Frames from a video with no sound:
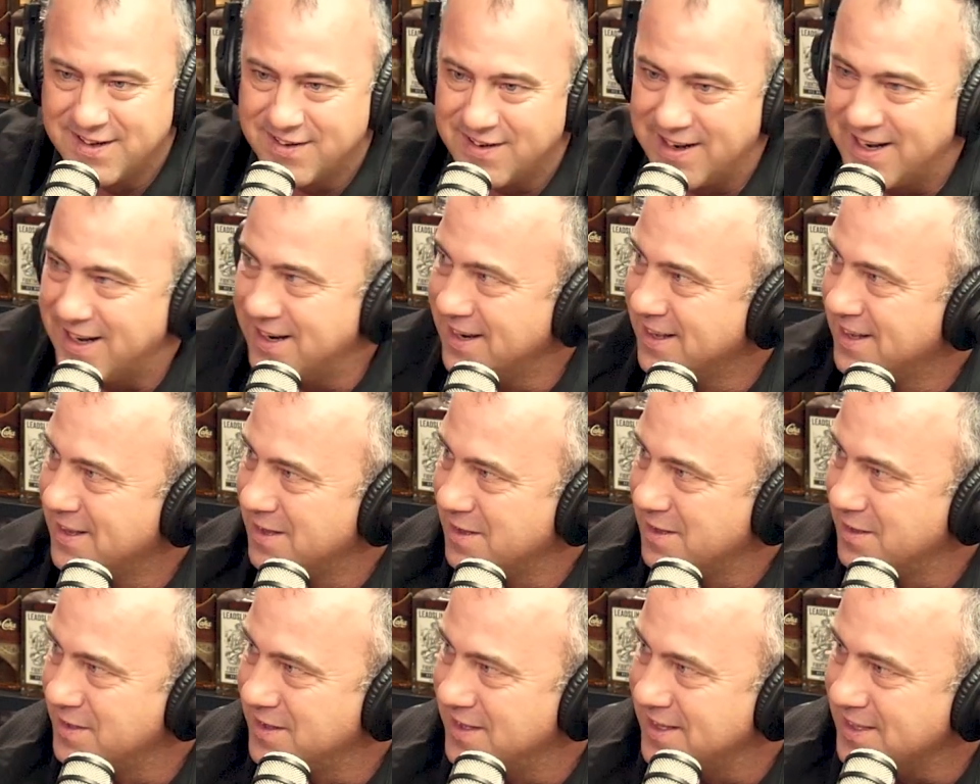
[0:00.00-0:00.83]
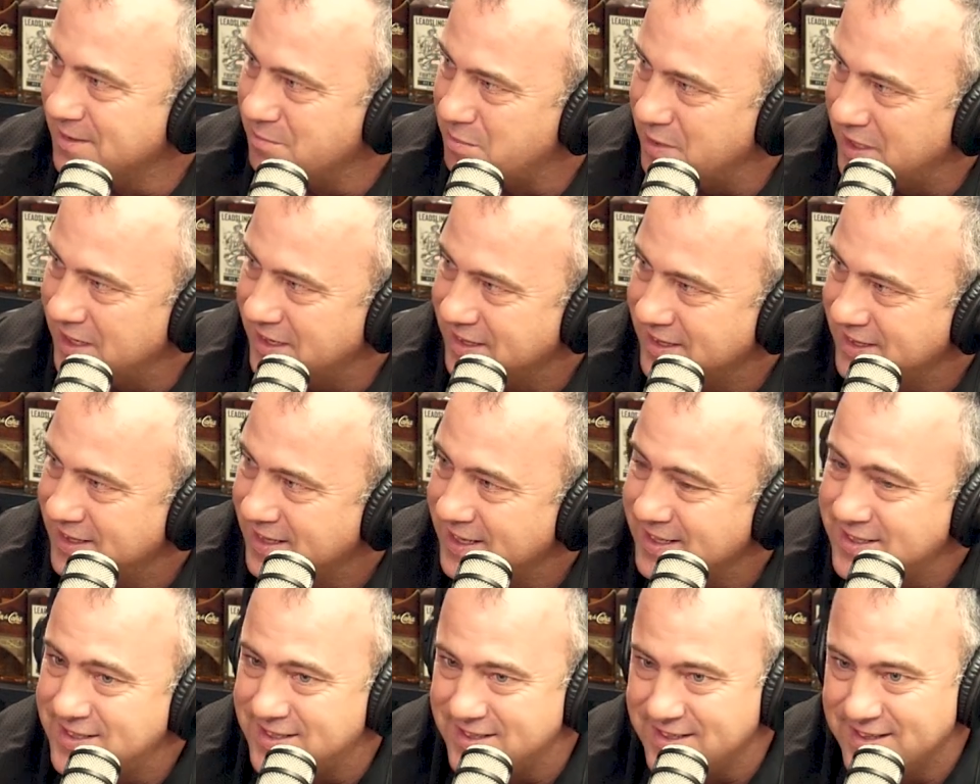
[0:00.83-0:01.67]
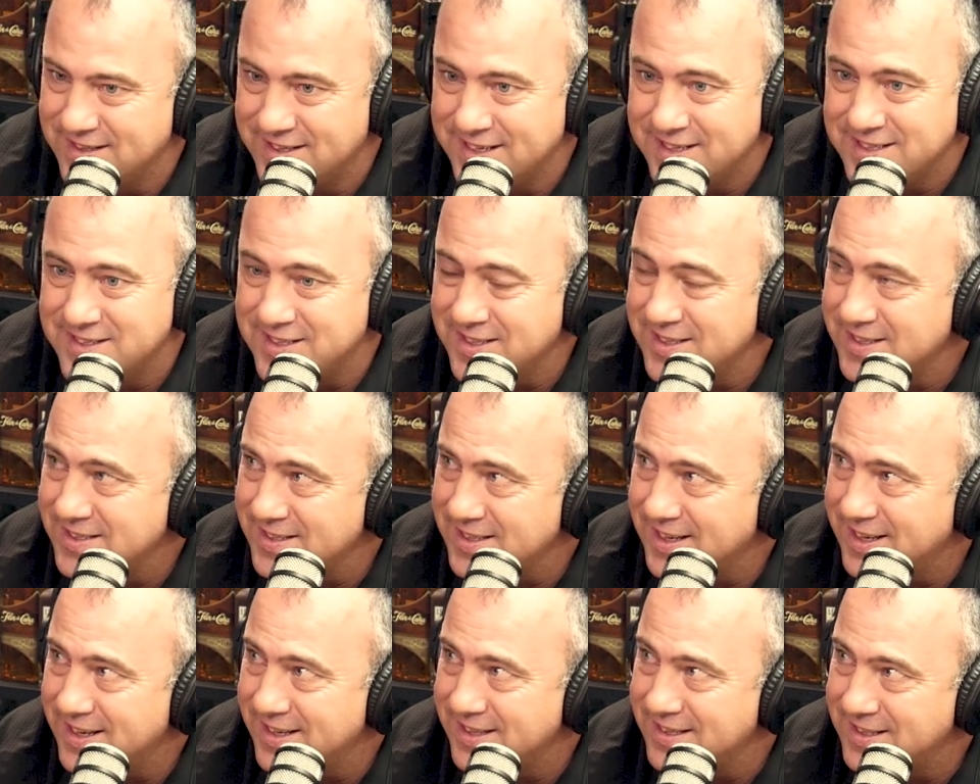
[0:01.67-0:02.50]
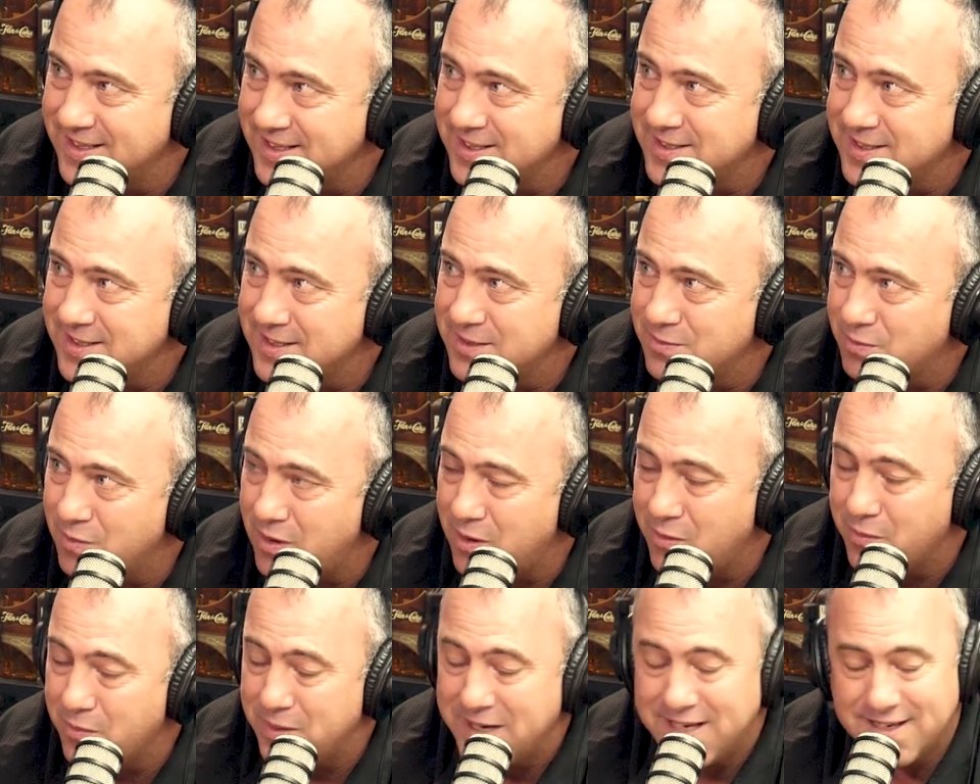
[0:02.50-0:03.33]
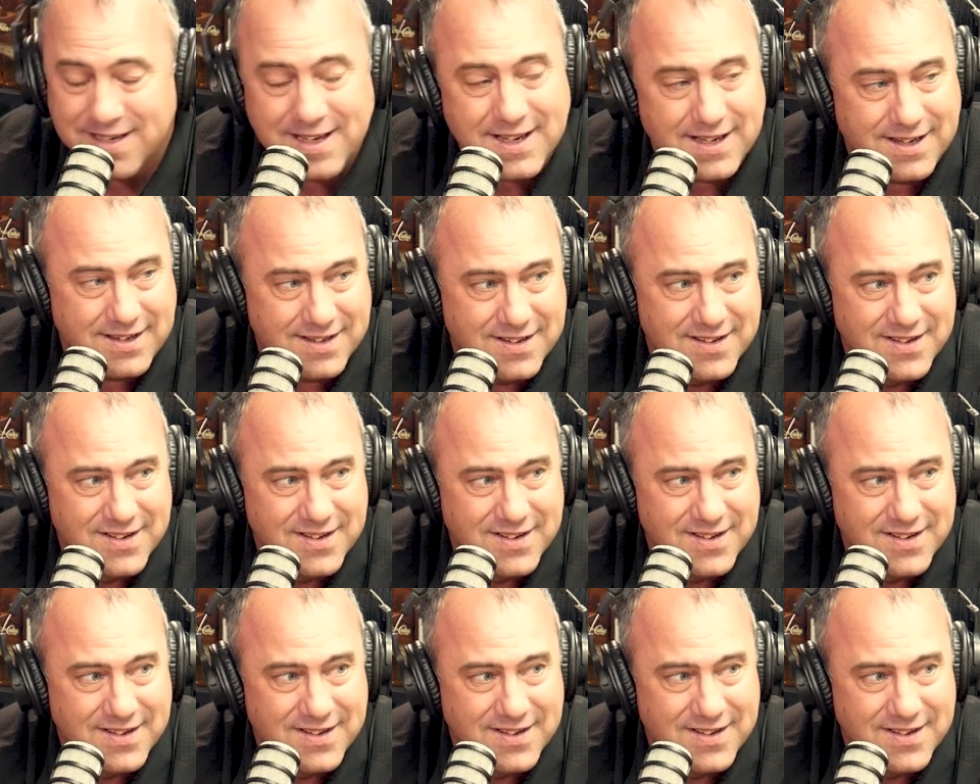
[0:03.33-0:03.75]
Right. But this is what we did.